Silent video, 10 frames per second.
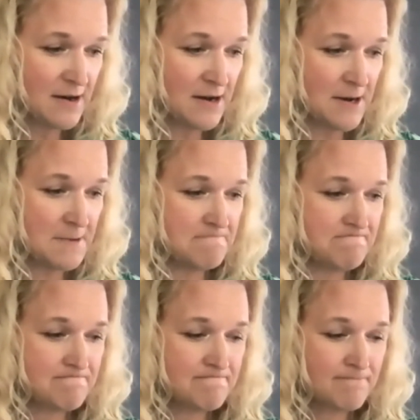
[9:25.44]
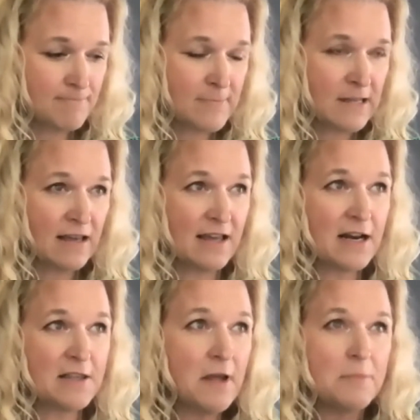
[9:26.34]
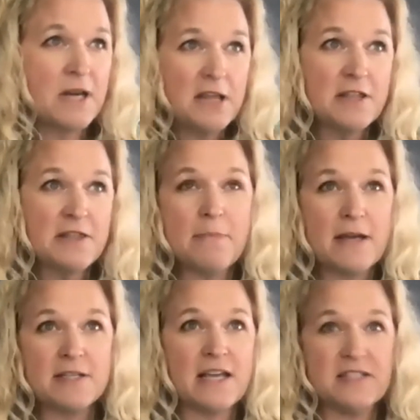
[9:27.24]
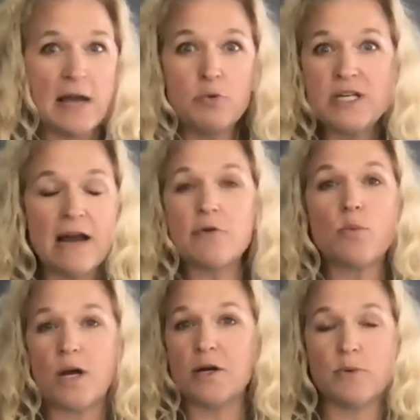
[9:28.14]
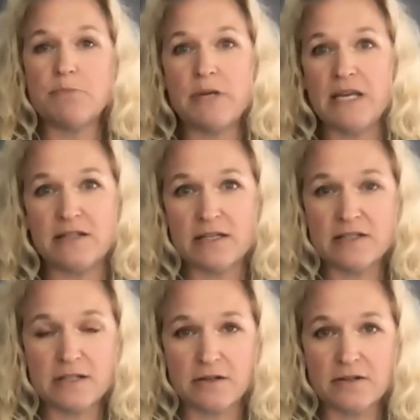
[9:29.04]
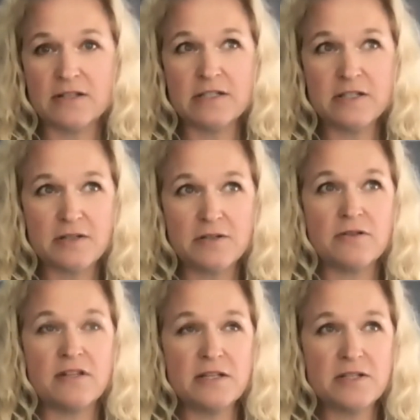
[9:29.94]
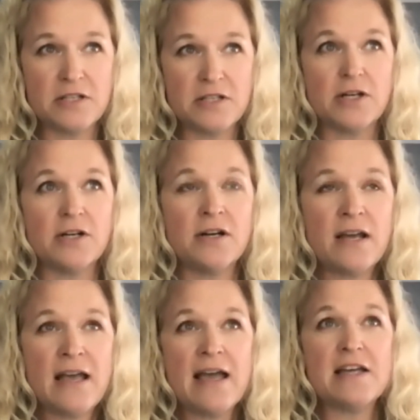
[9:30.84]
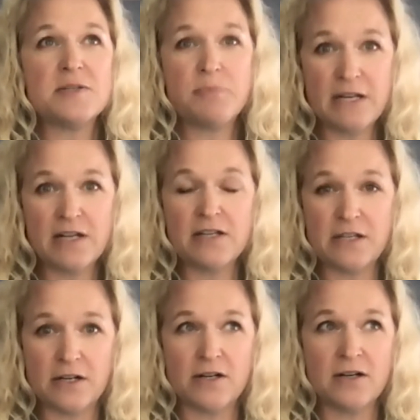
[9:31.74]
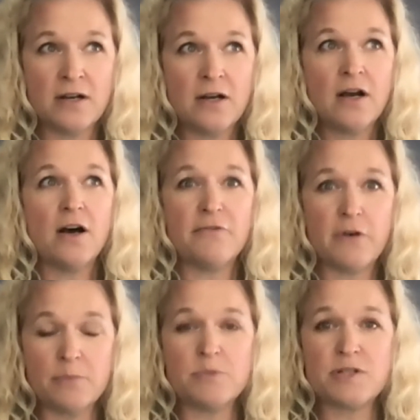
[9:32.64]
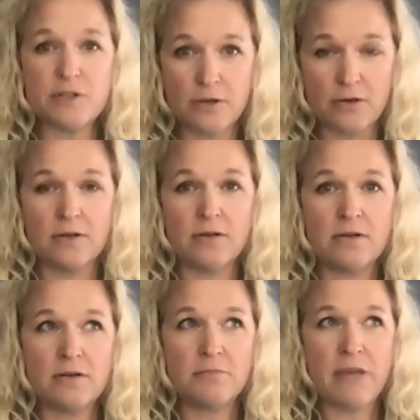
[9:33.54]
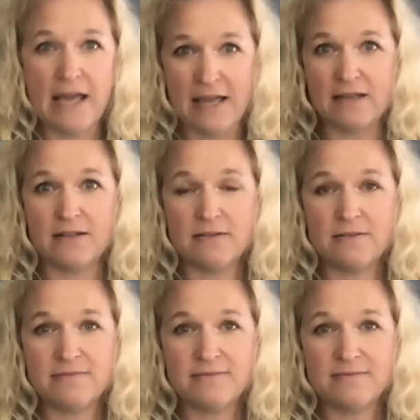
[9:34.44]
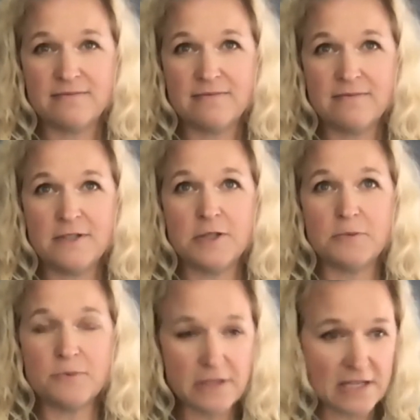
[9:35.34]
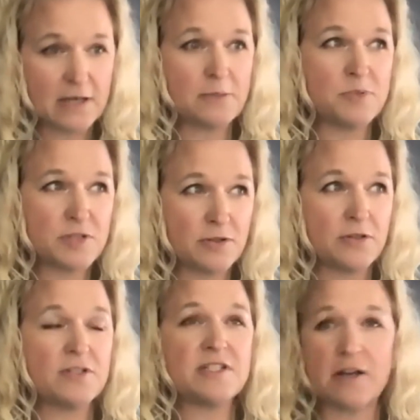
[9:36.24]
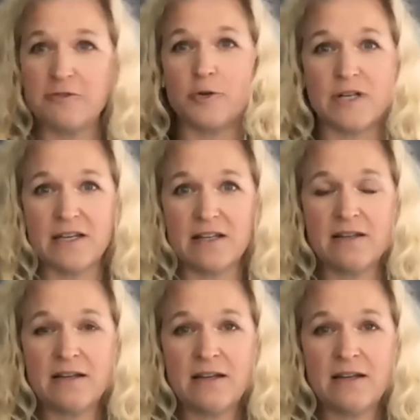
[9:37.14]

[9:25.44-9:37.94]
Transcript: And I mean, I think that makes sense. I would never want to repeat this year. This year has been a year of absurd pain, you know, really absurd suffering.